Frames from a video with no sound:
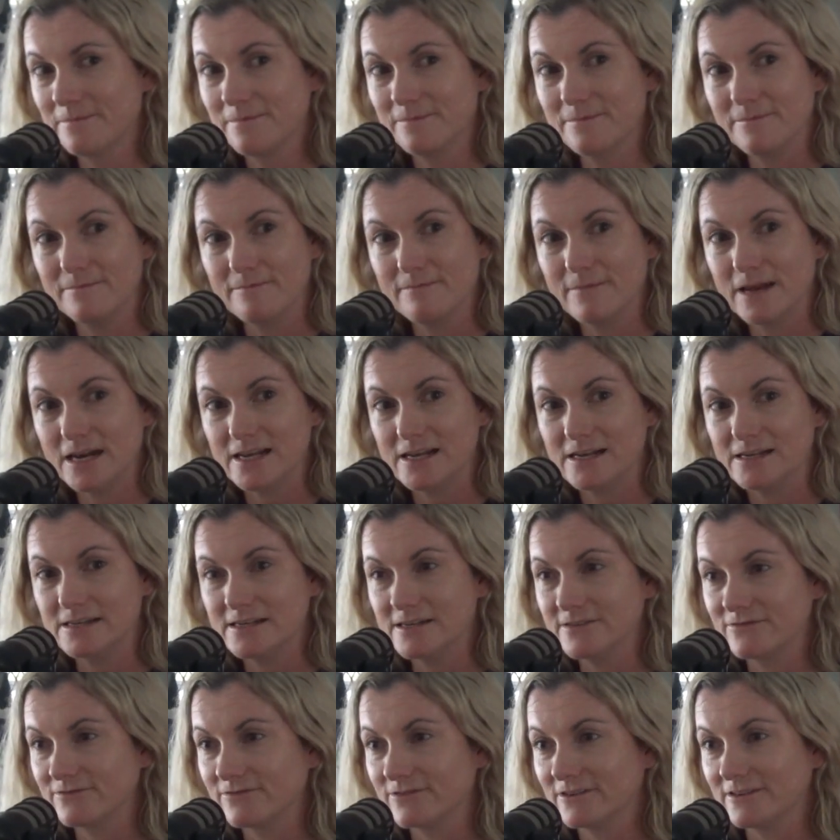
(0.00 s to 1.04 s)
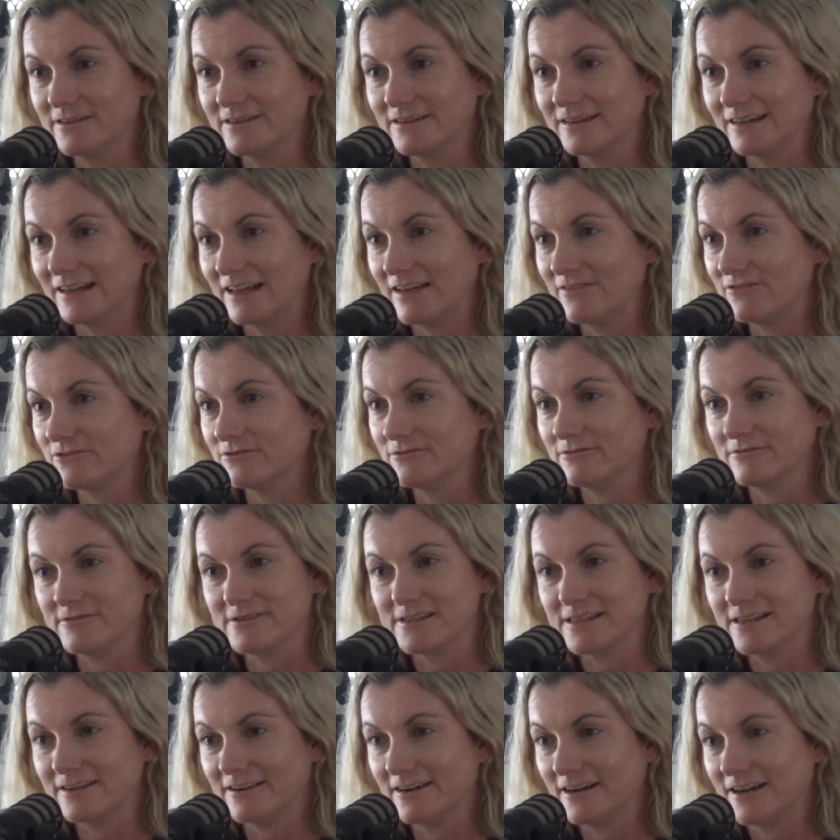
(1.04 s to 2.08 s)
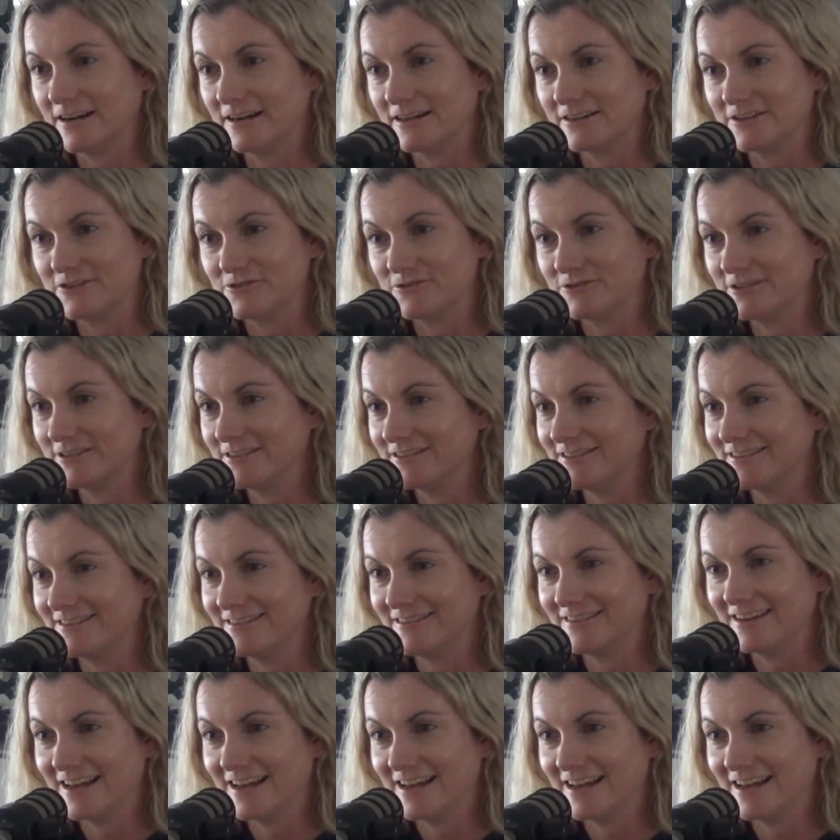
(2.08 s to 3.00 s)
many different levels there are to it and